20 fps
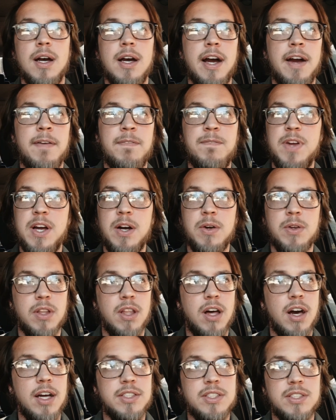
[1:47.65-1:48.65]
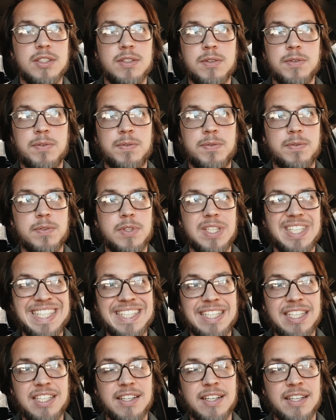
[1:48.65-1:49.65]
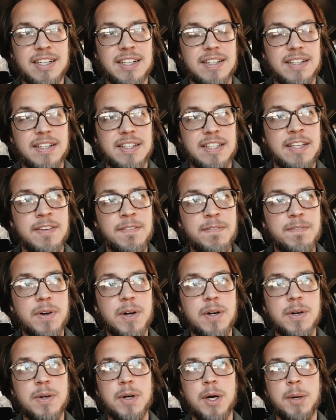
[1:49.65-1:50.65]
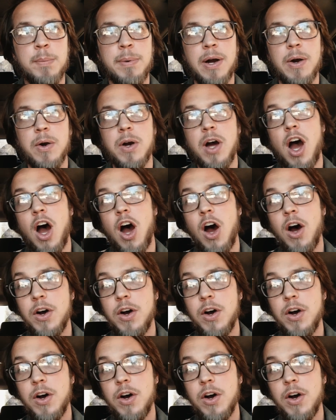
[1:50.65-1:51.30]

I found lots of info about